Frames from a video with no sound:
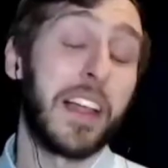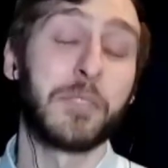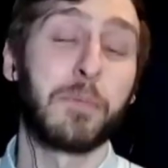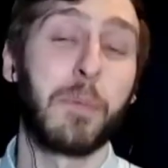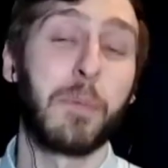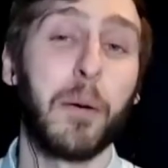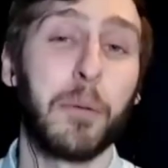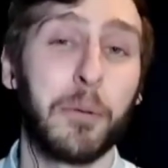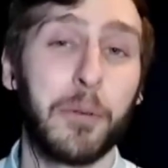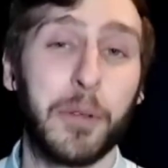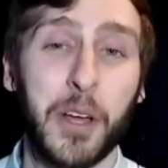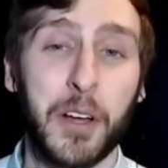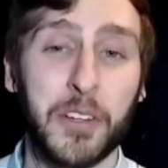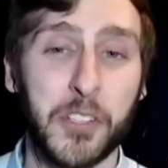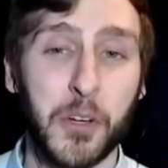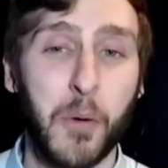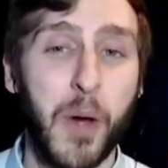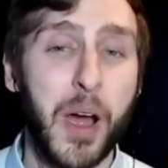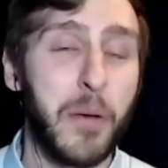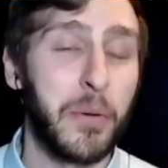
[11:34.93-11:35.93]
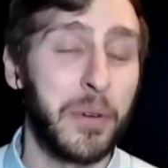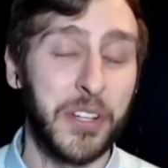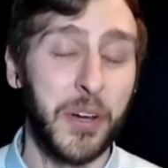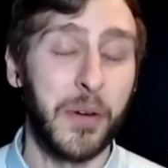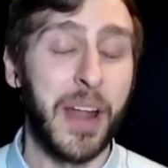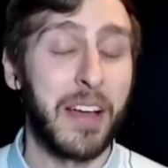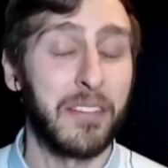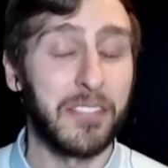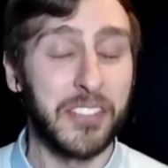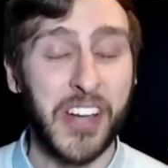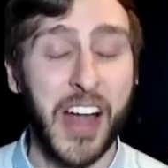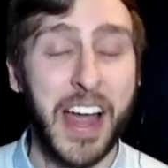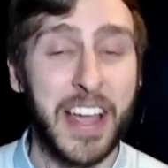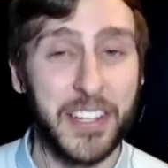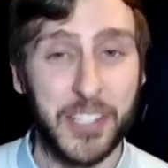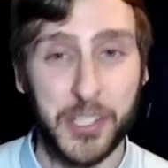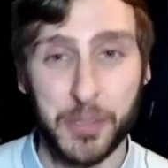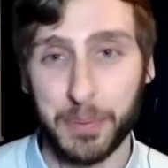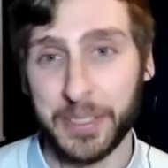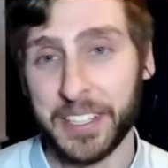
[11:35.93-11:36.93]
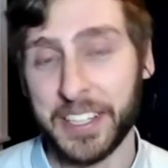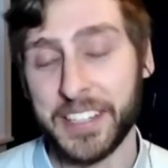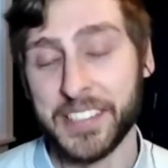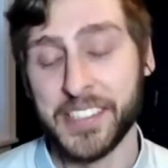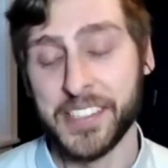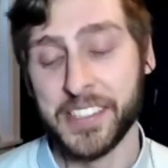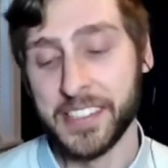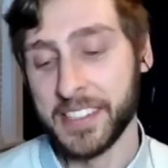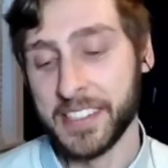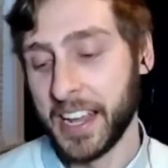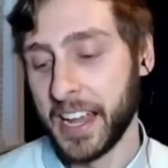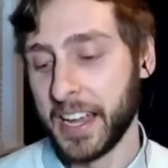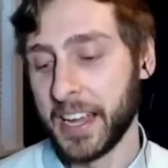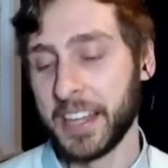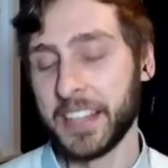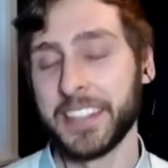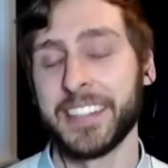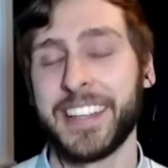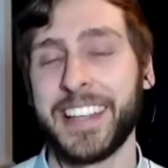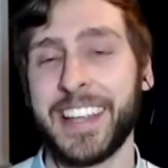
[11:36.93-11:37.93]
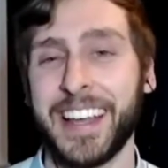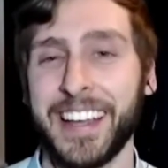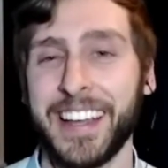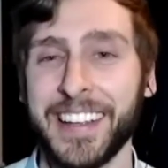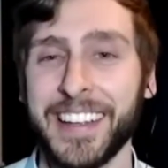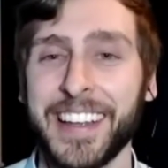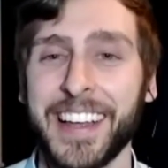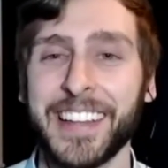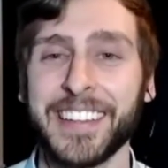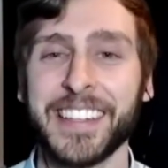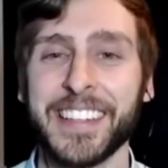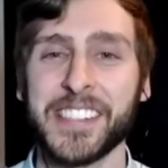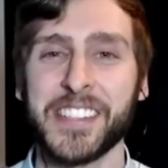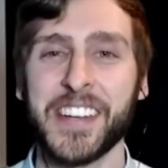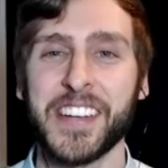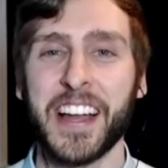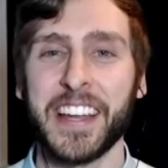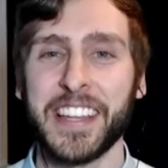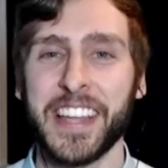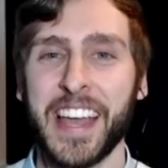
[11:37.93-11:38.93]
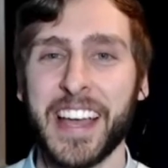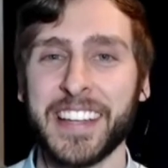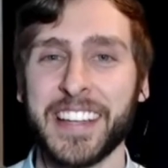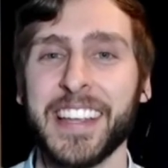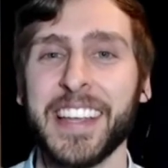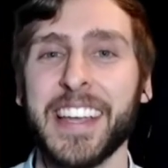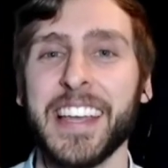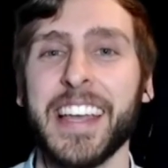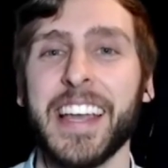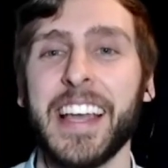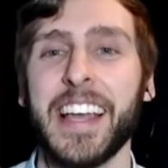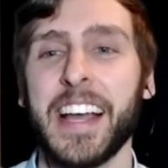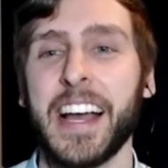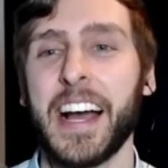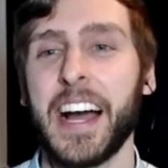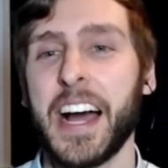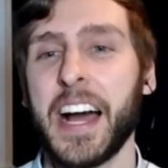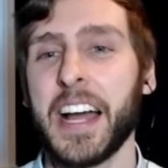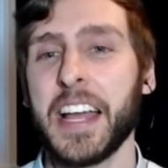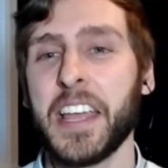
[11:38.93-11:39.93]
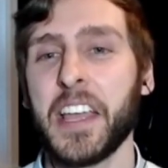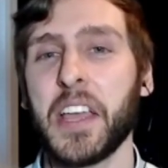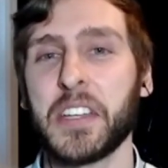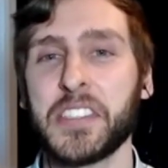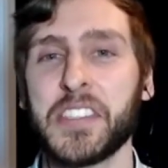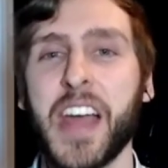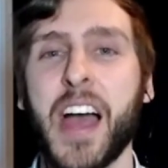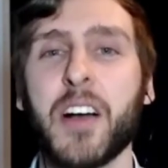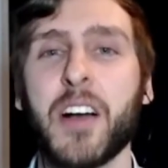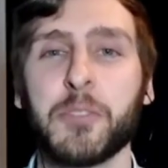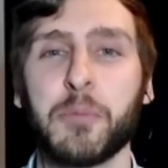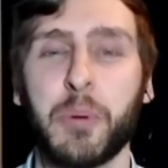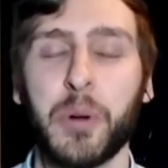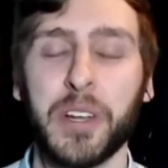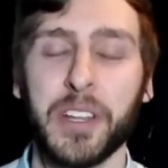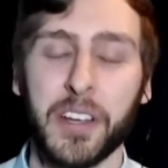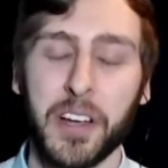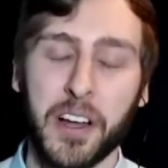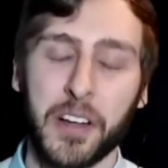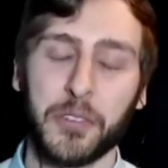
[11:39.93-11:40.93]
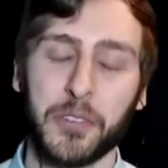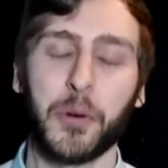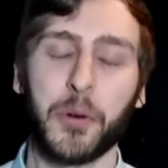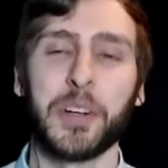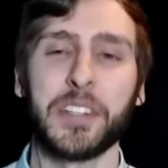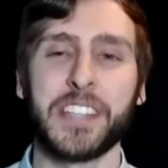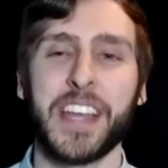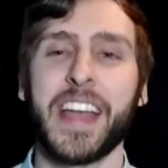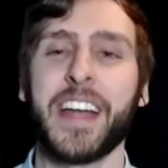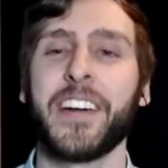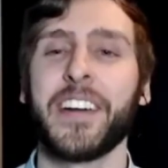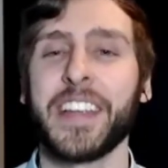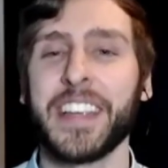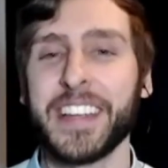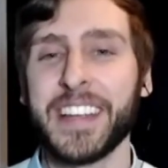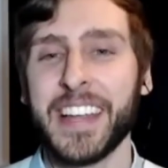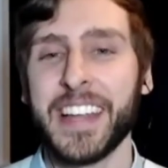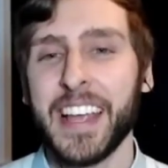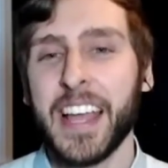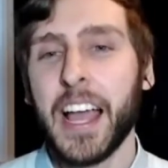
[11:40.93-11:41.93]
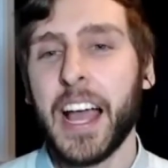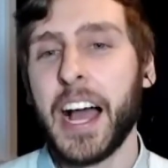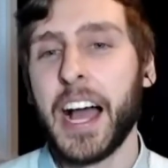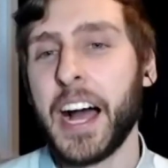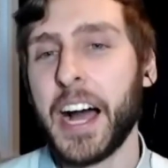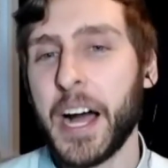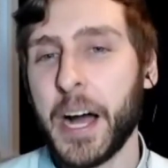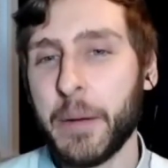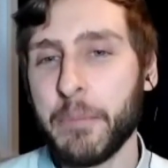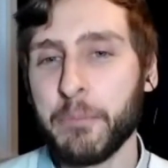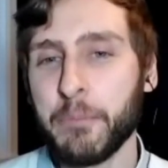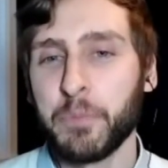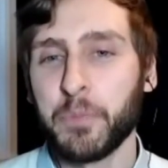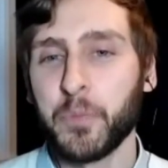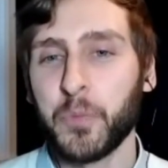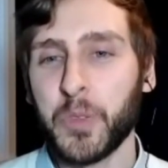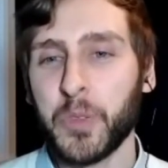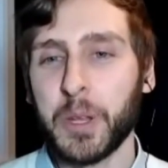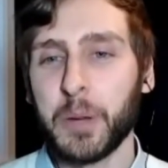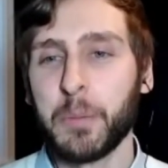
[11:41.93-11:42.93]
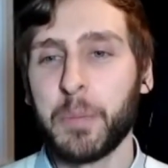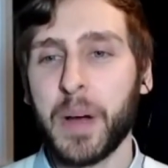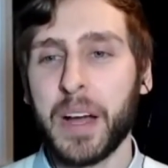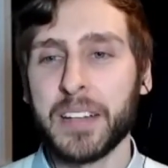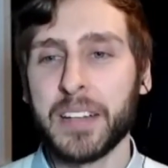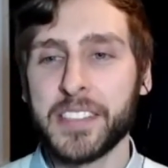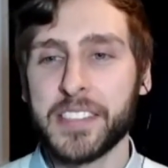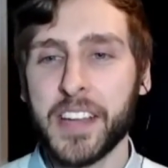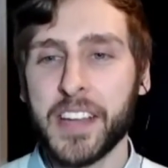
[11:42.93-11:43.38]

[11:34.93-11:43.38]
probably also why we don't have science police, at least not yet. It sounds pretty authoritarian. But